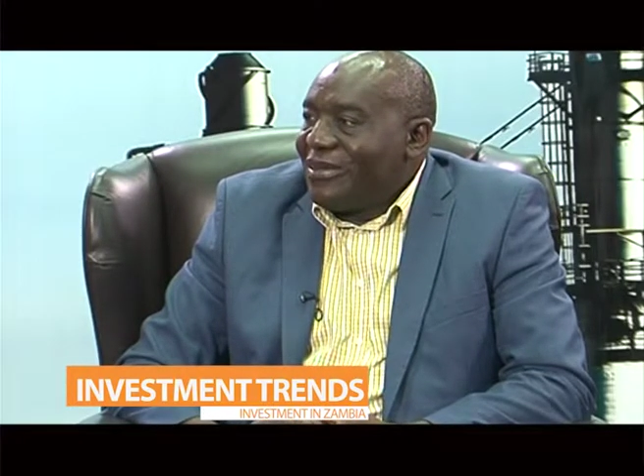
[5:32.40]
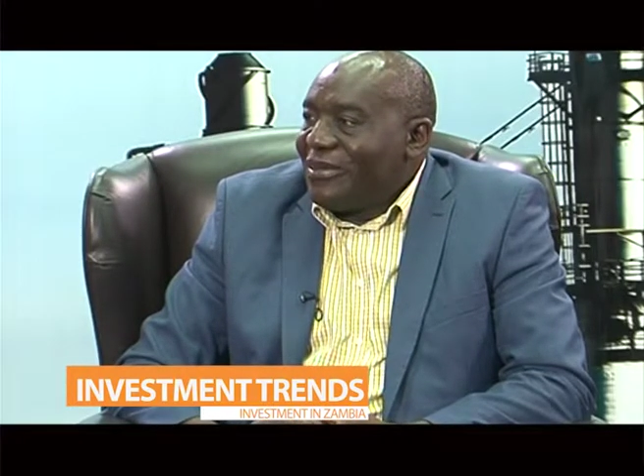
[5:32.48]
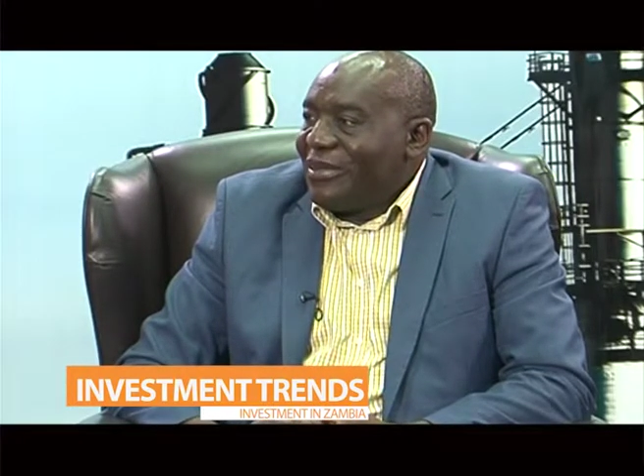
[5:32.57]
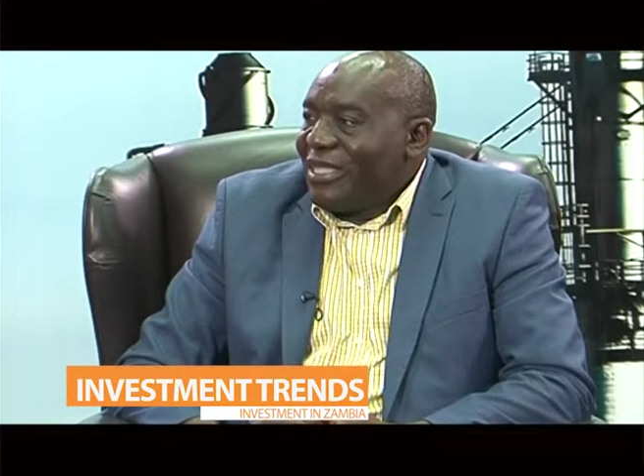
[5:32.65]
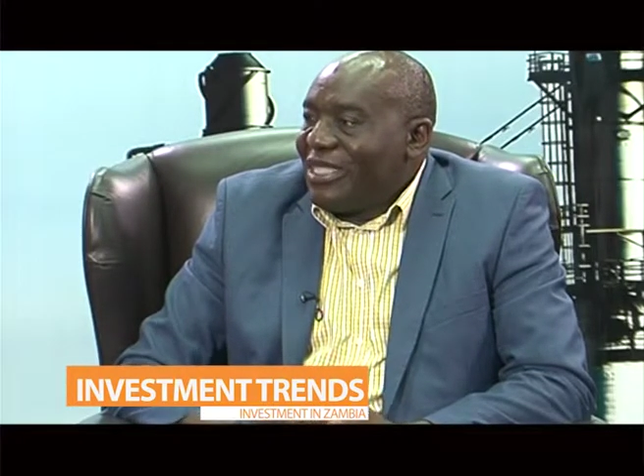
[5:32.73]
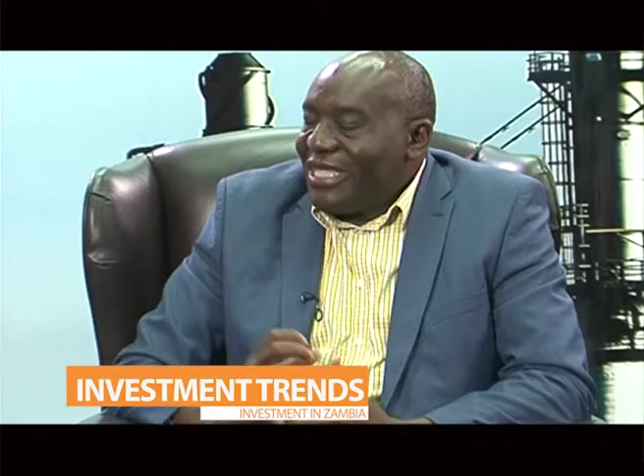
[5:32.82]

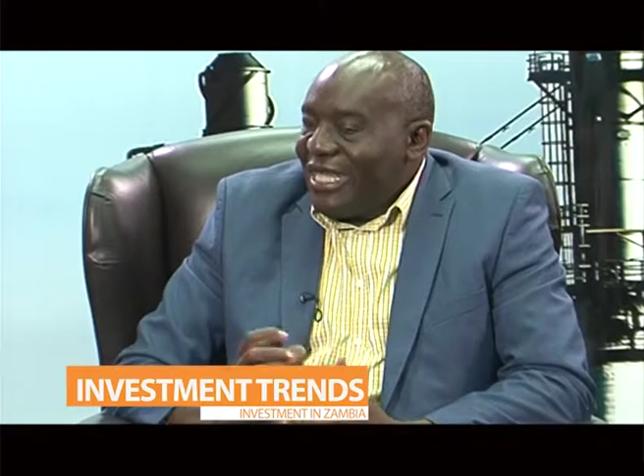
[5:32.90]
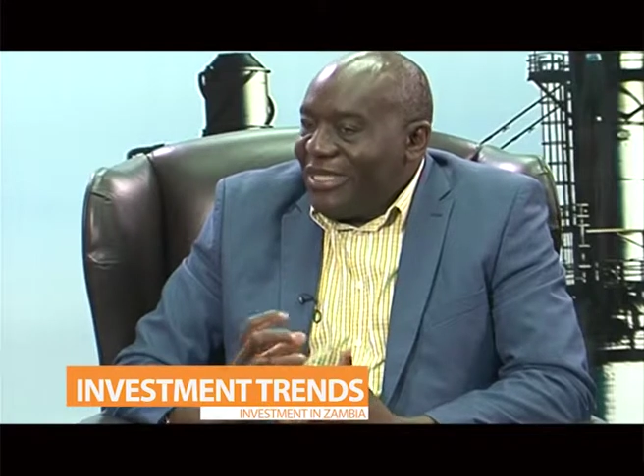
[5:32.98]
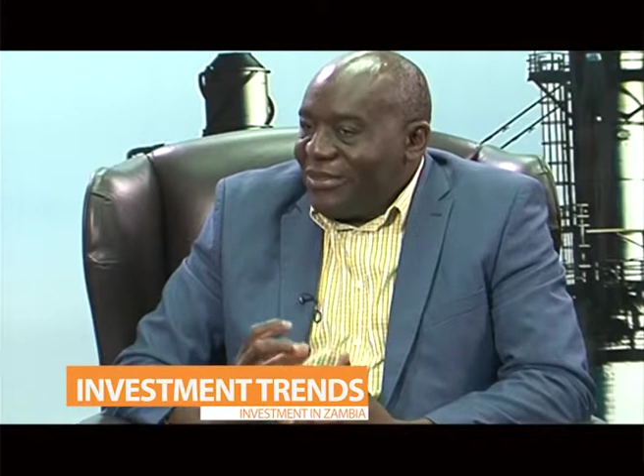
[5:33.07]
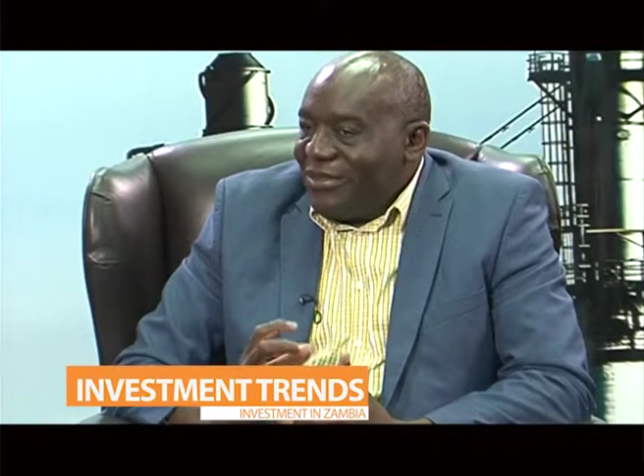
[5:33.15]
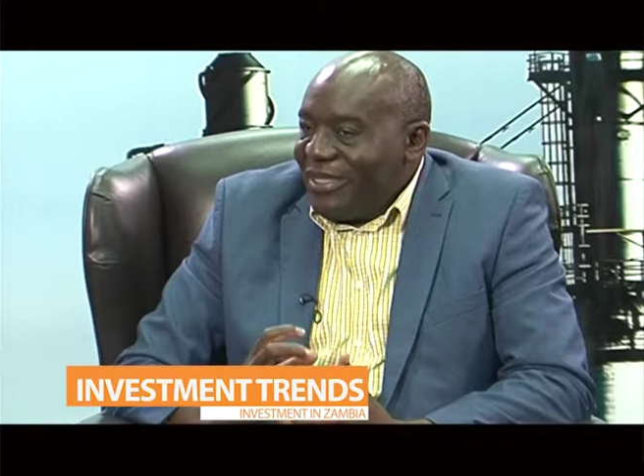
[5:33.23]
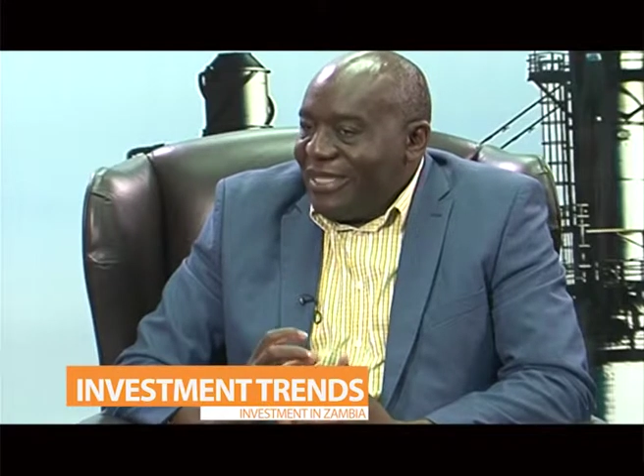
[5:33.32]
the shares
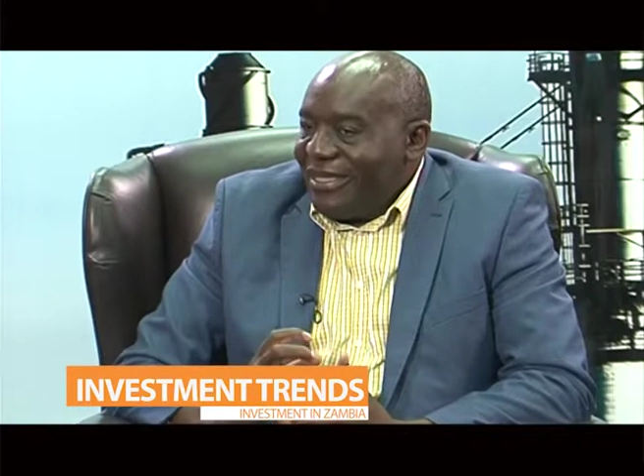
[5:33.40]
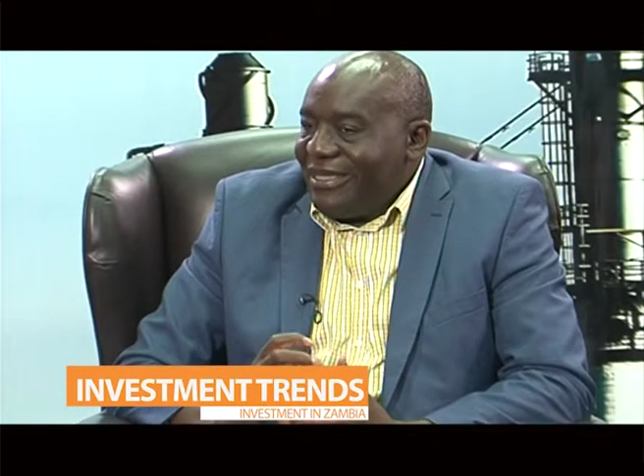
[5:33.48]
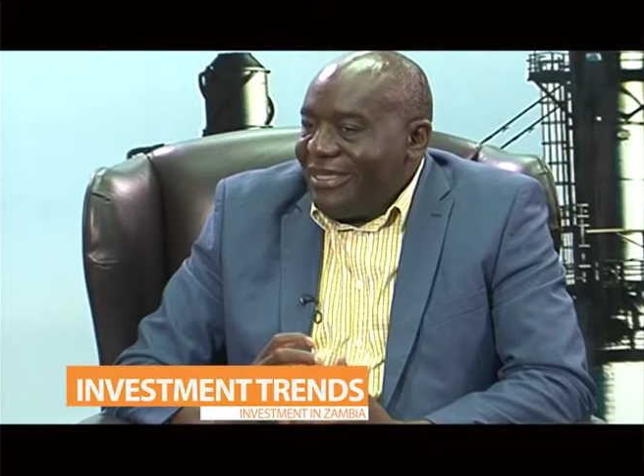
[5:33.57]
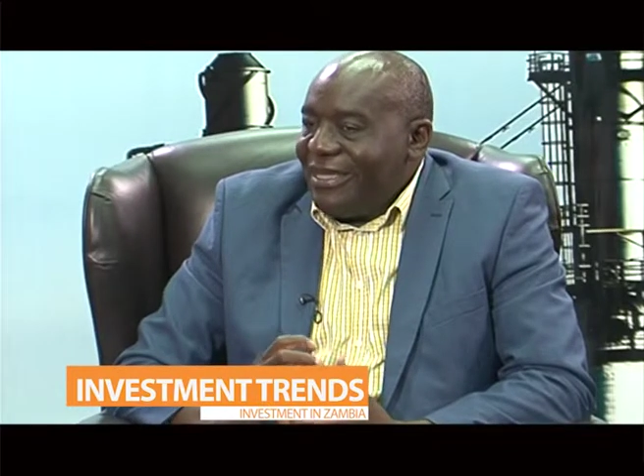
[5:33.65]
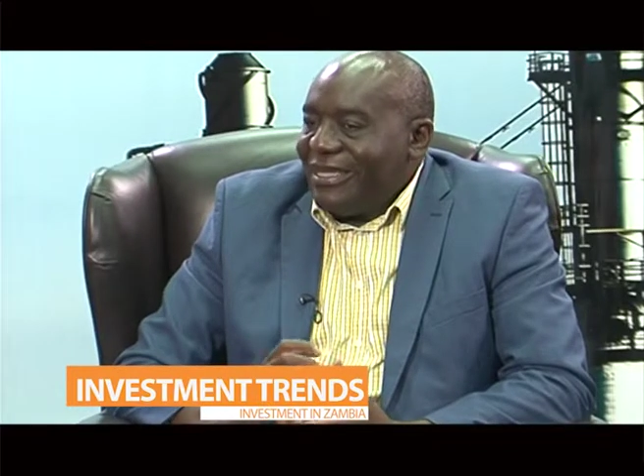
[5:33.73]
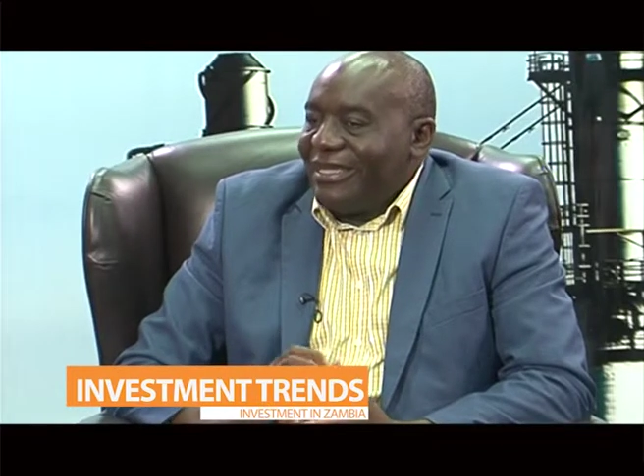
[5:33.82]
of
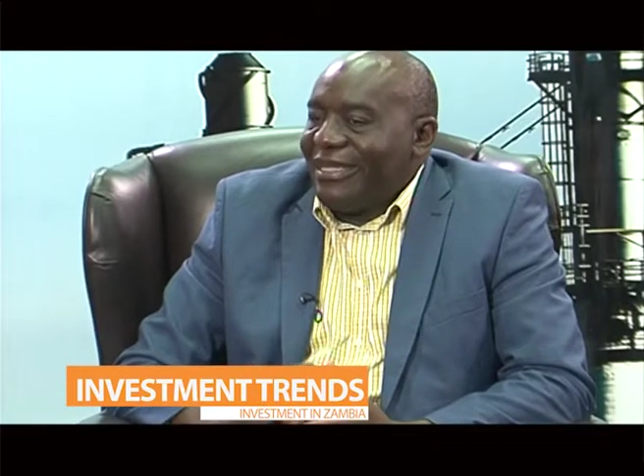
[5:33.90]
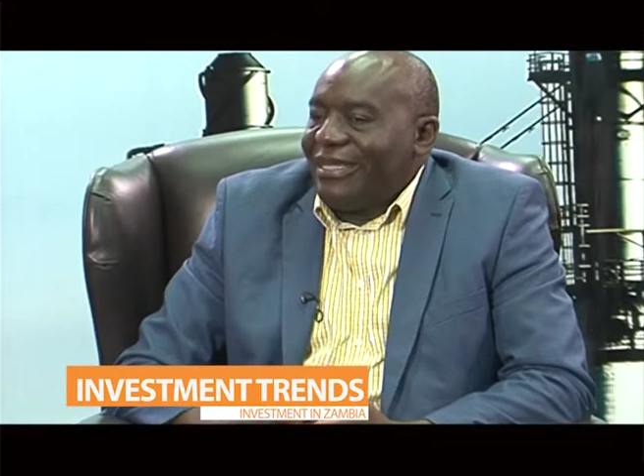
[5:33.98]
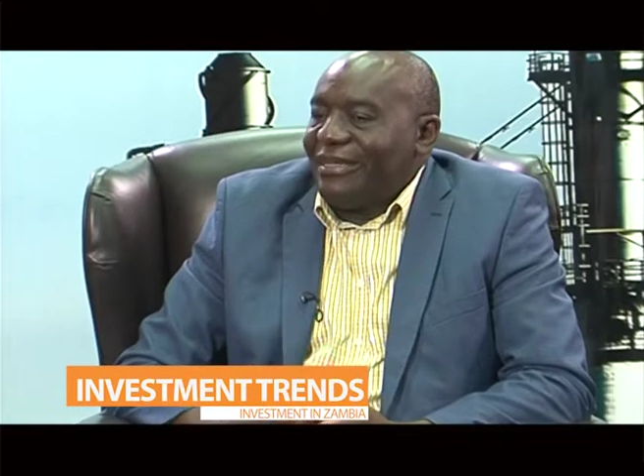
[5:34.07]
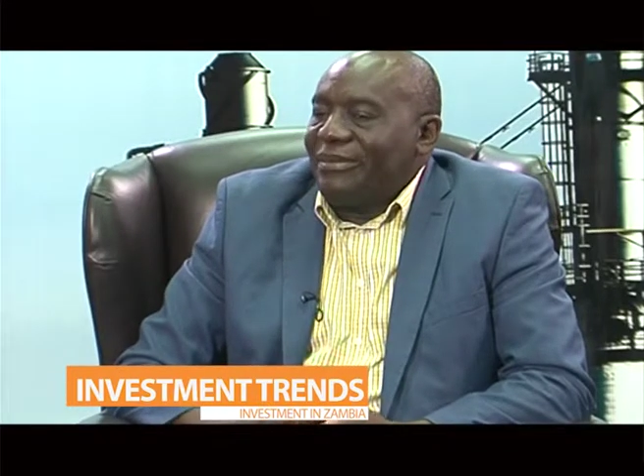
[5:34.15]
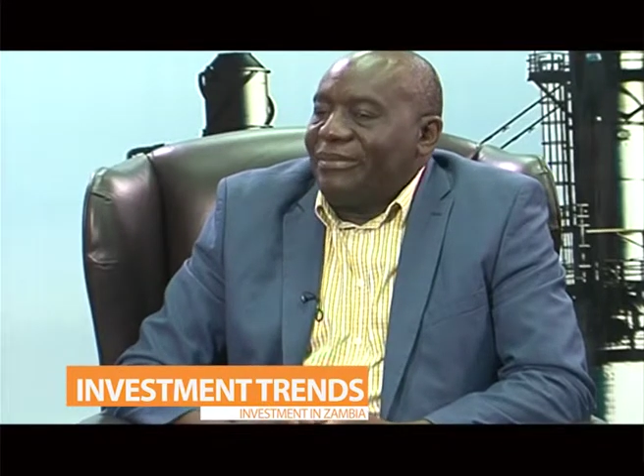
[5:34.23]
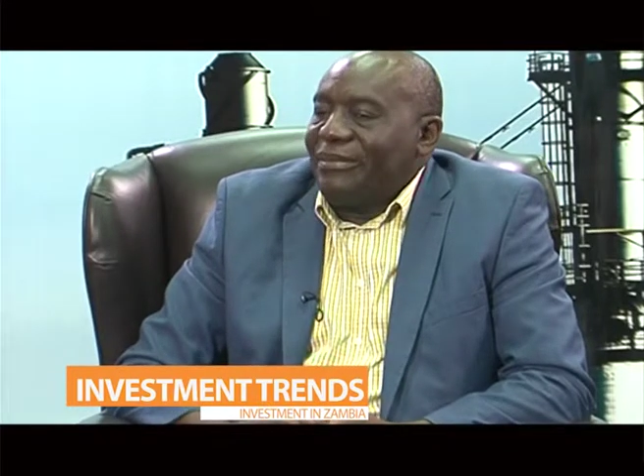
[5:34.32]

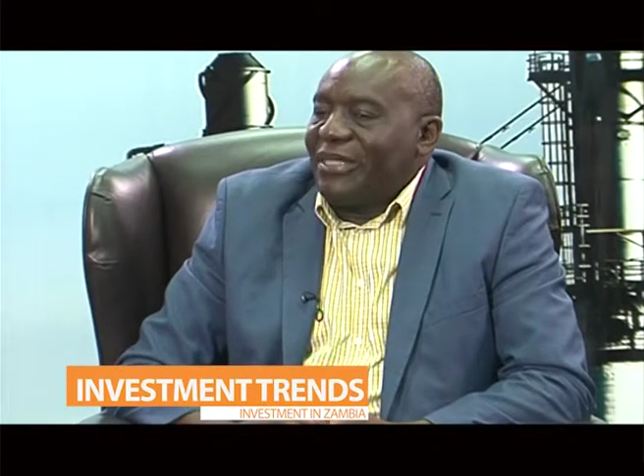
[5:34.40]
the